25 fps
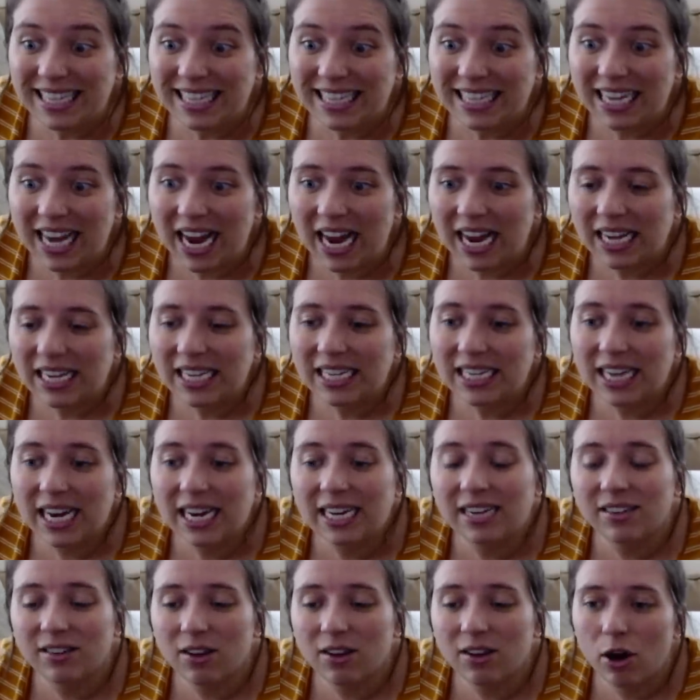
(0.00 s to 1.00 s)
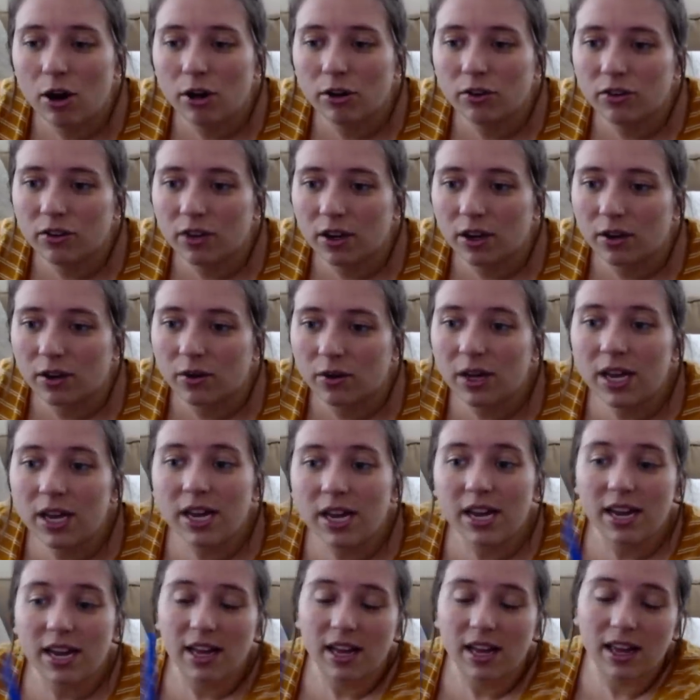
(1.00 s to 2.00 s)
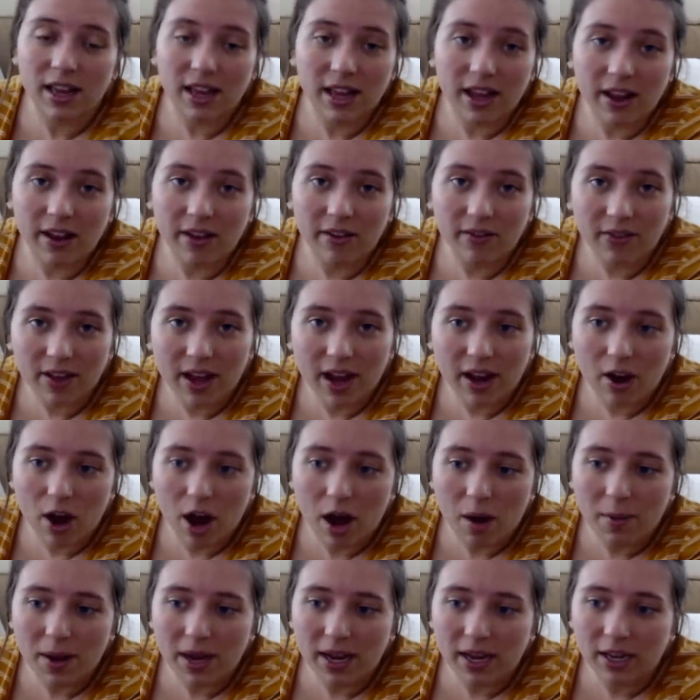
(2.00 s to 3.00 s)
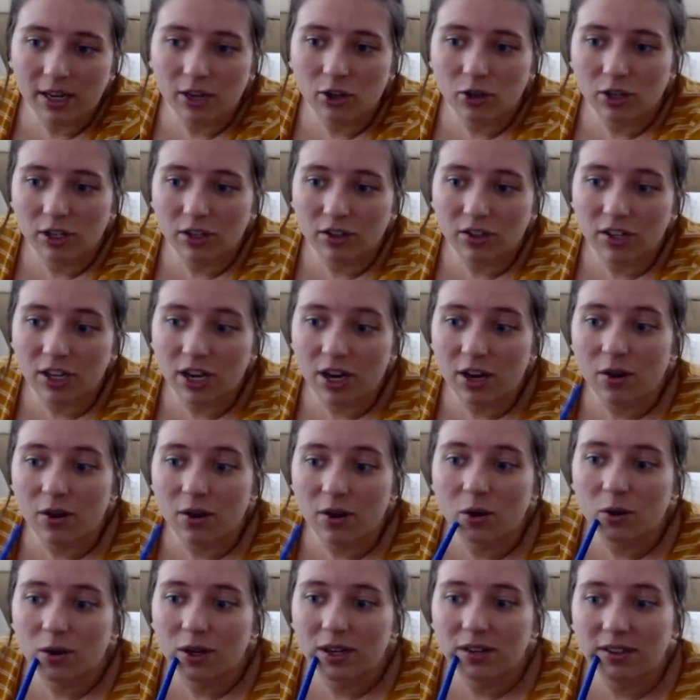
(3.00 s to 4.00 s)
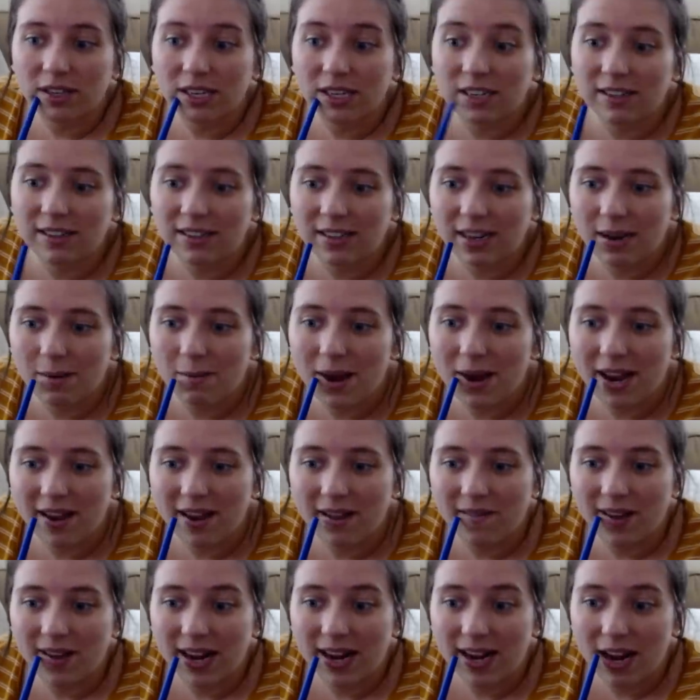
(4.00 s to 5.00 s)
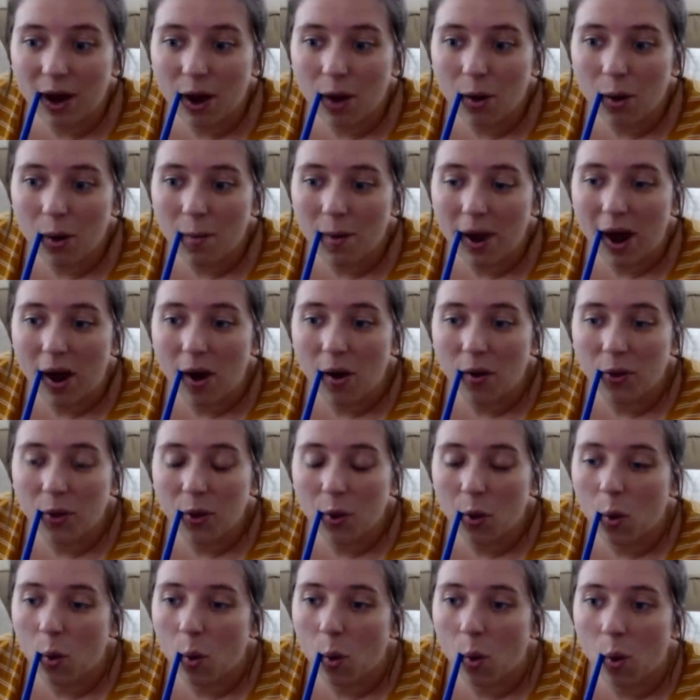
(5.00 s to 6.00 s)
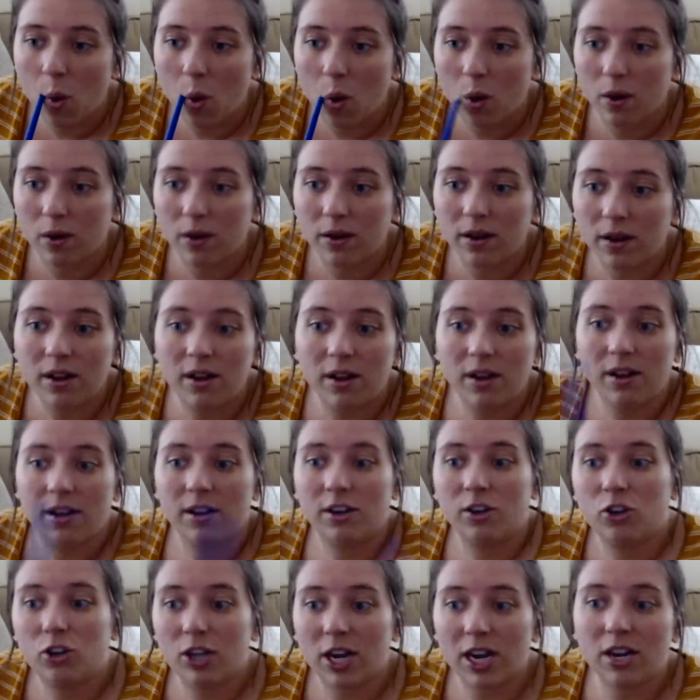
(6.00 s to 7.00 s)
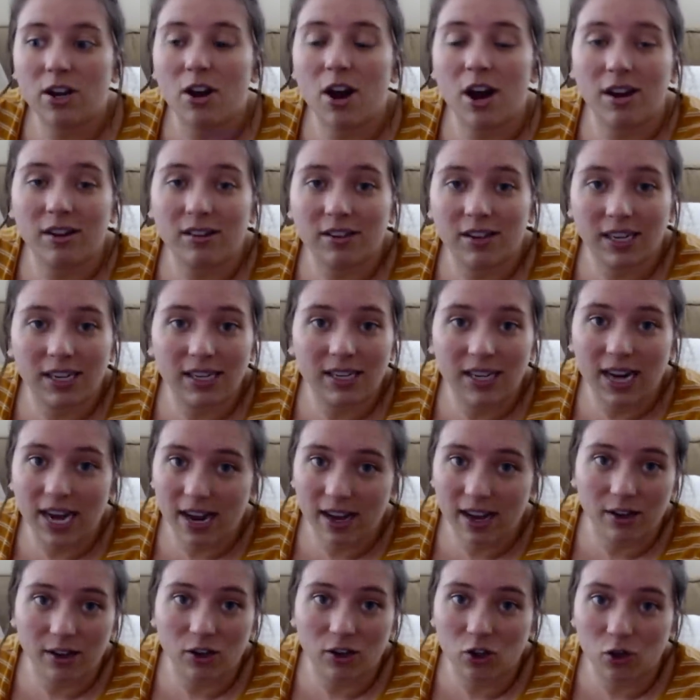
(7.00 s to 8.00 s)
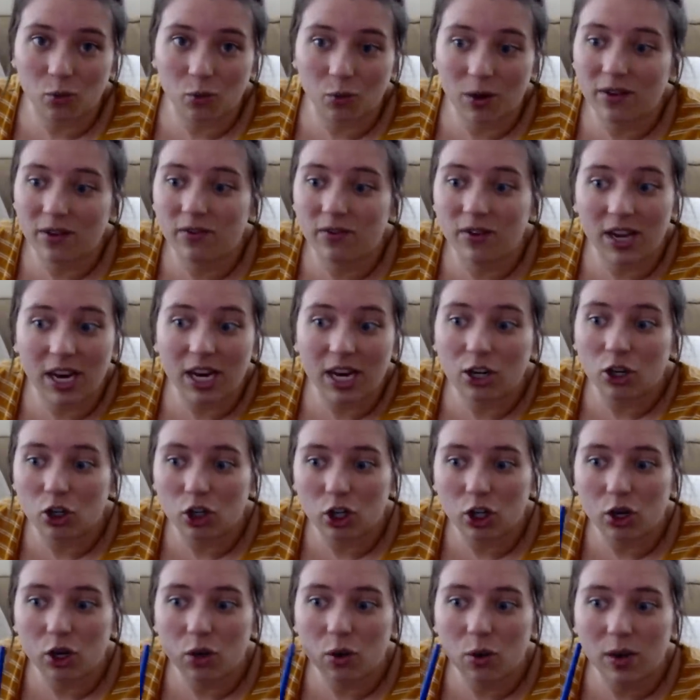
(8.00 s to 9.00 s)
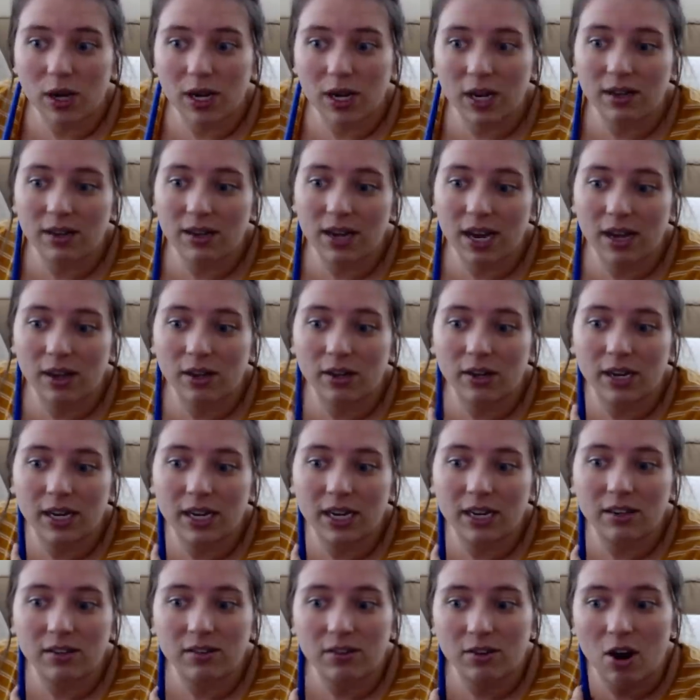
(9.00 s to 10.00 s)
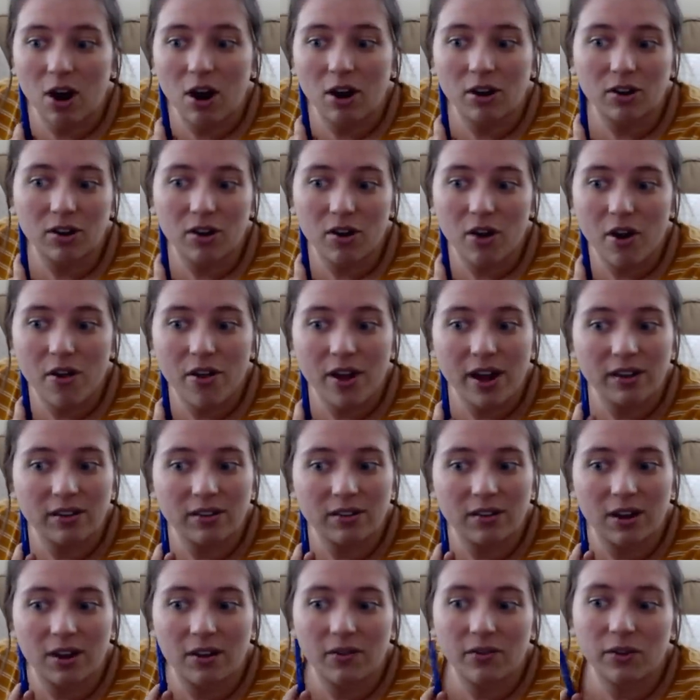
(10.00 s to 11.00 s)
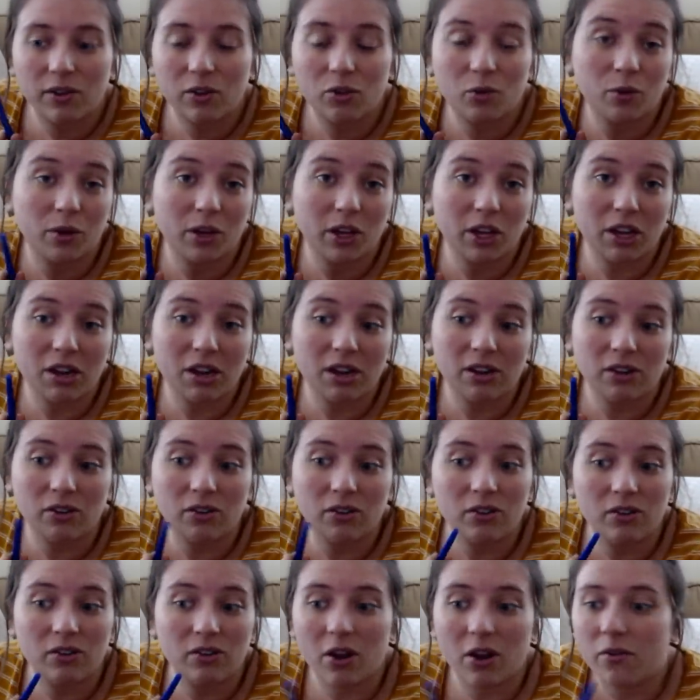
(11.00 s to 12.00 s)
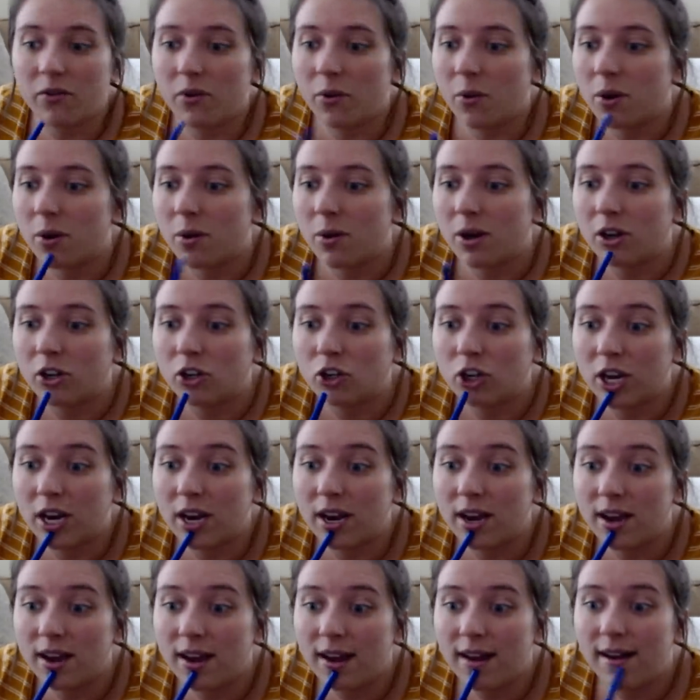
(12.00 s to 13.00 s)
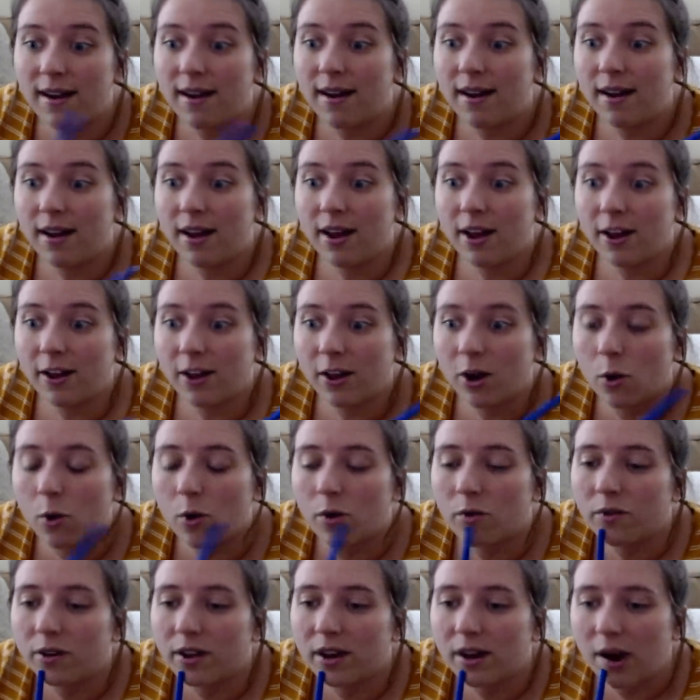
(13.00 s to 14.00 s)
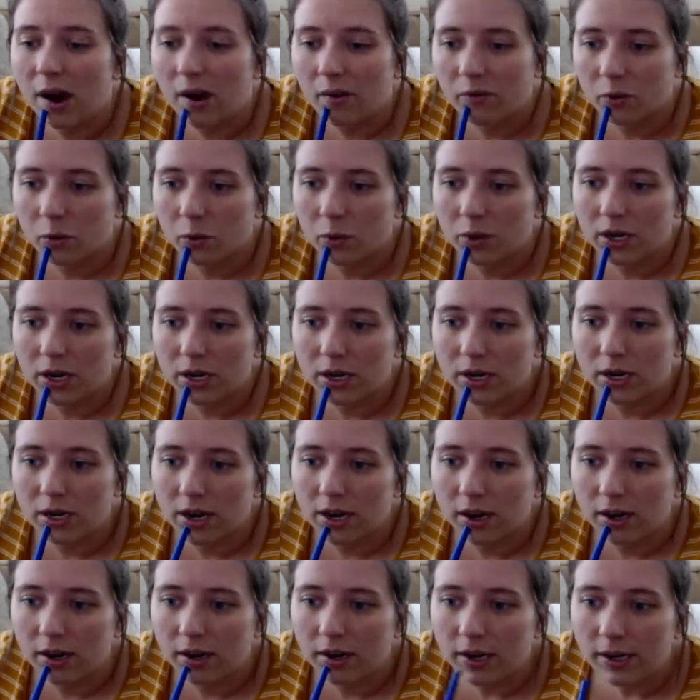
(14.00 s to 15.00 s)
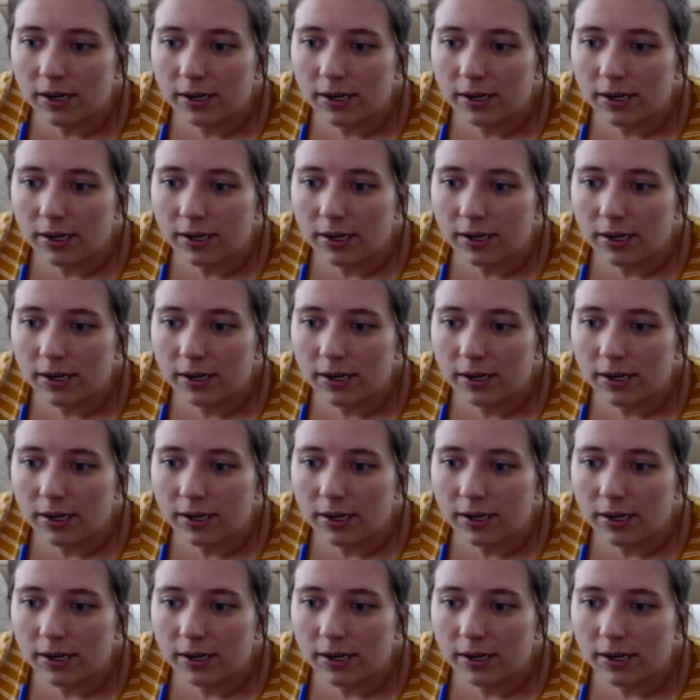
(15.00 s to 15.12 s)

Yeah, yikes. Also, if that comment interests you, Chrisick did make a video about the whole Shane Dawson, Taylor Swift issue and Taylor getting stalked and all that stuff. It's really good. So if you want to watch it, go over there after we're done here.